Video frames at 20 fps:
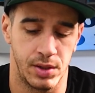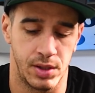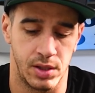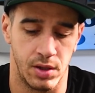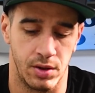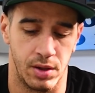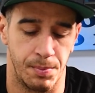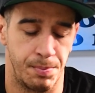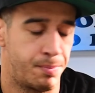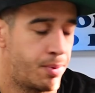
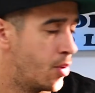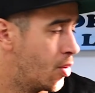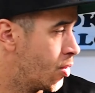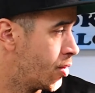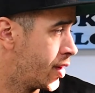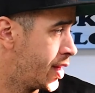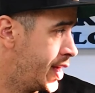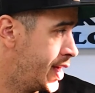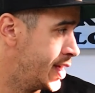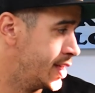So the
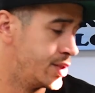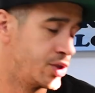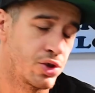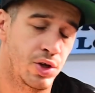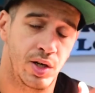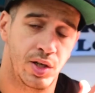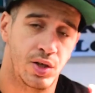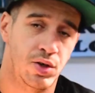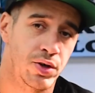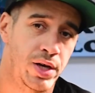board is
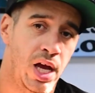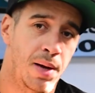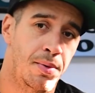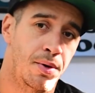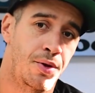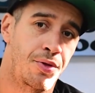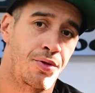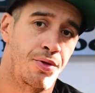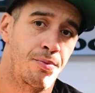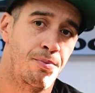traditional
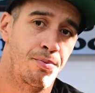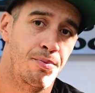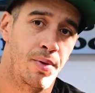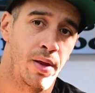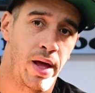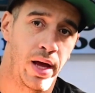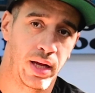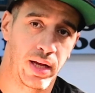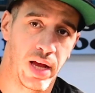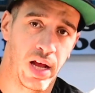camber,
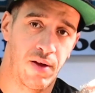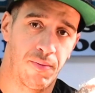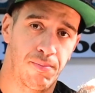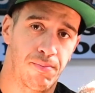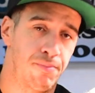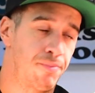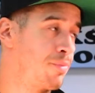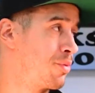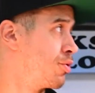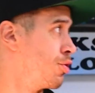like kind of
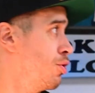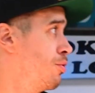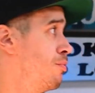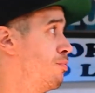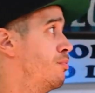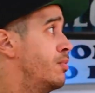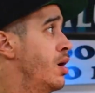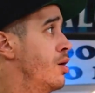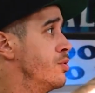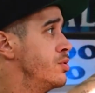through
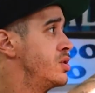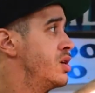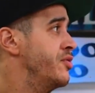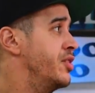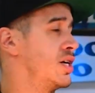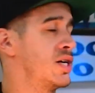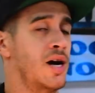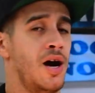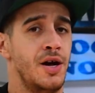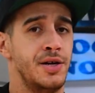most of
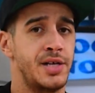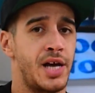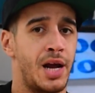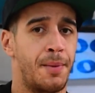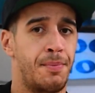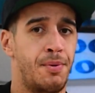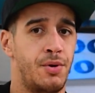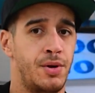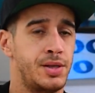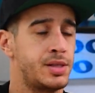the
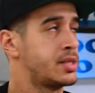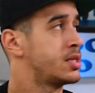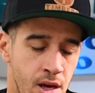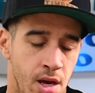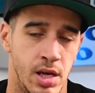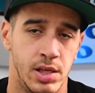contact points.